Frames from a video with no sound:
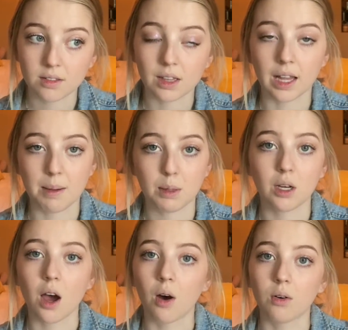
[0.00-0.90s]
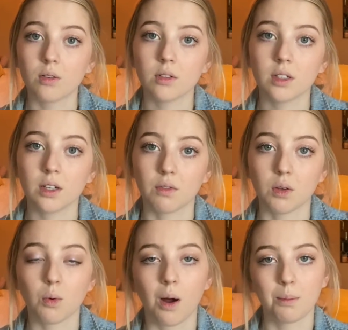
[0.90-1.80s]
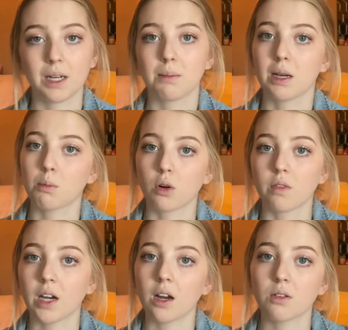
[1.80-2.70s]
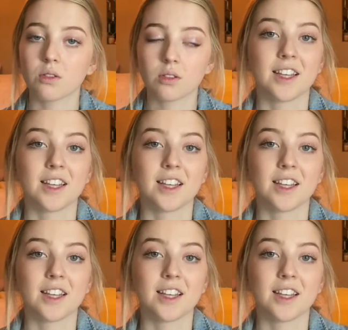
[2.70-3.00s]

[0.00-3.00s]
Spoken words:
Let me know if you want me to make more videos.